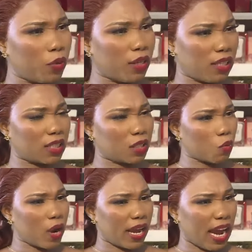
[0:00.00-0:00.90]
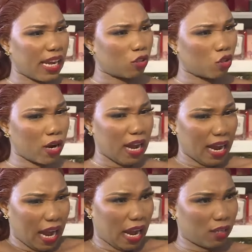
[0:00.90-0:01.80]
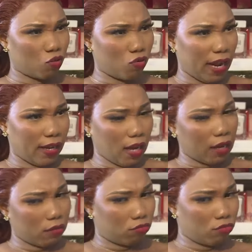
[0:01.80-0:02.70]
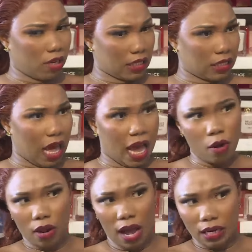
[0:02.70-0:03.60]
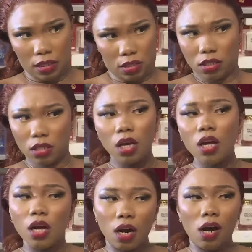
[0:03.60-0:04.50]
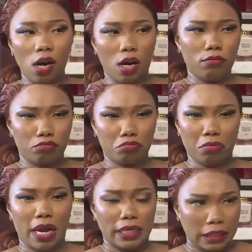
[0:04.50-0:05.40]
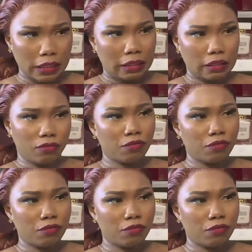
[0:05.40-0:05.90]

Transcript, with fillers: doing. This is why I, try, I, I, I, dressed out artists. Mm -hmm. I did,